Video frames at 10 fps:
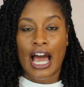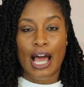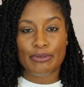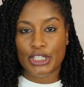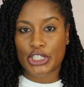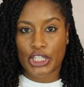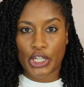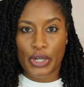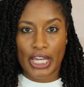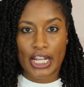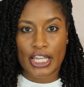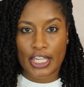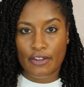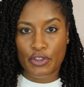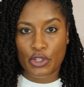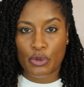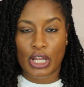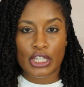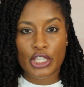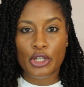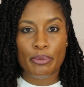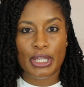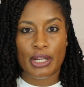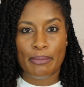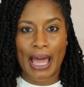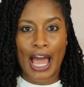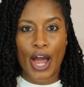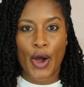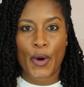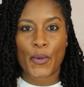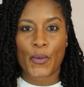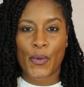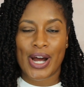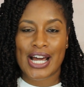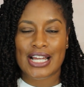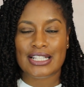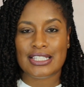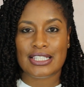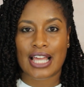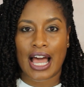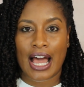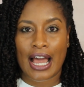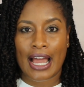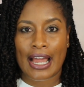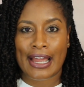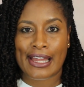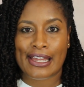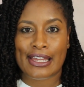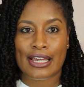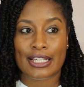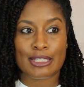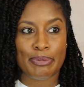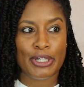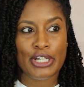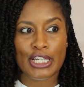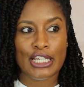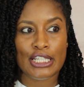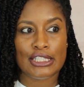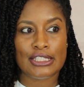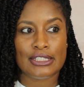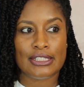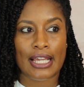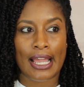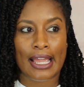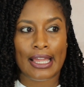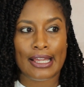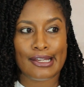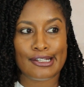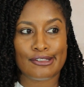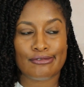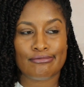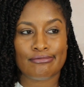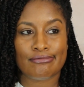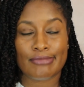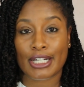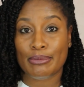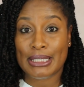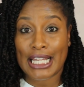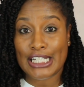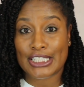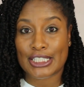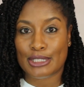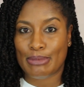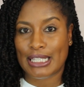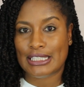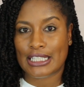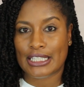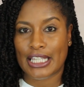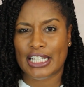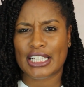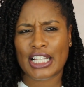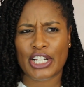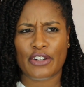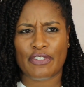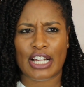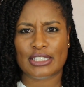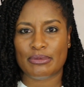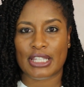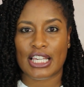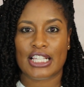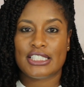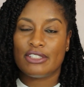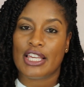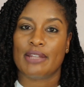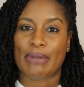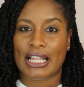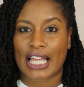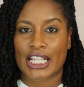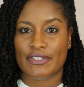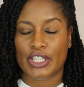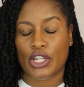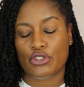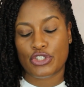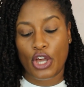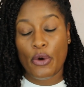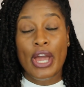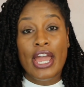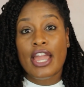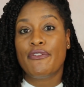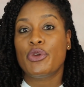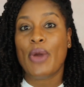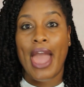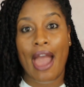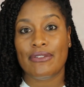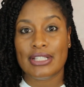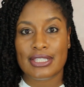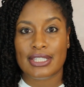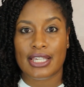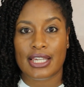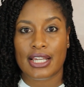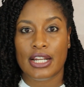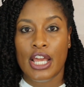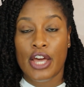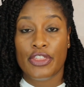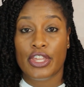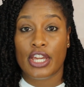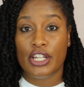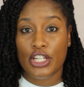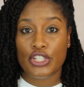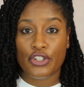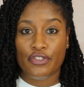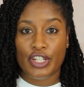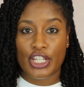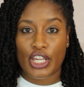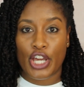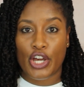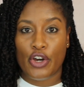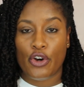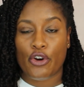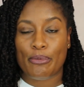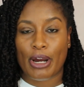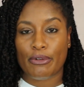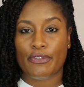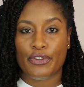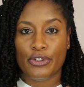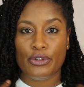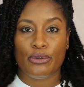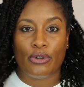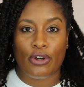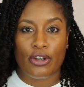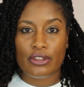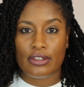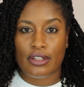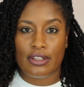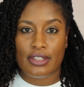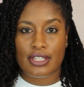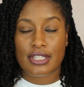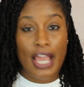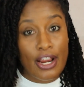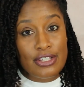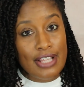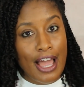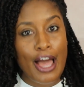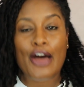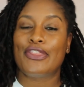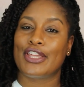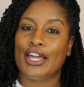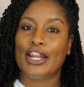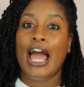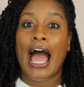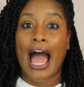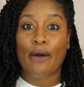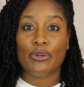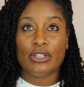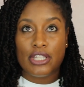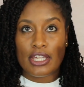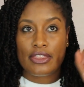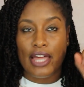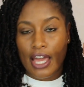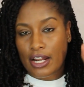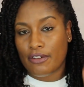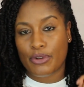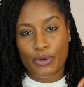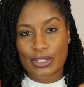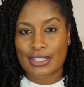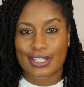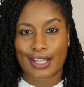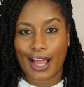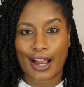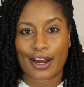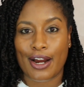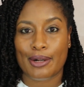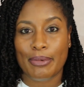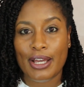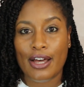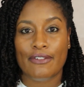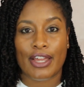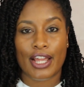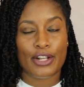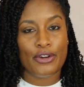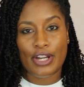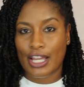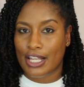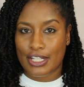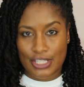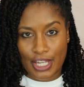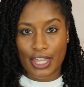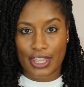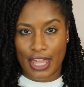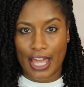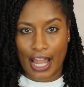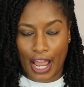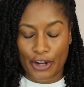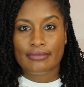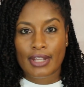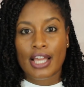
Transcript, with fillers: I'm just gonna go ahead and give you a little bit about what I experienced and recommendations basically and to clarify some things in my last video so if you haven't seen the initial video or my review on this hairstyle then I will link that of course in the iCard above and go ahead and check that out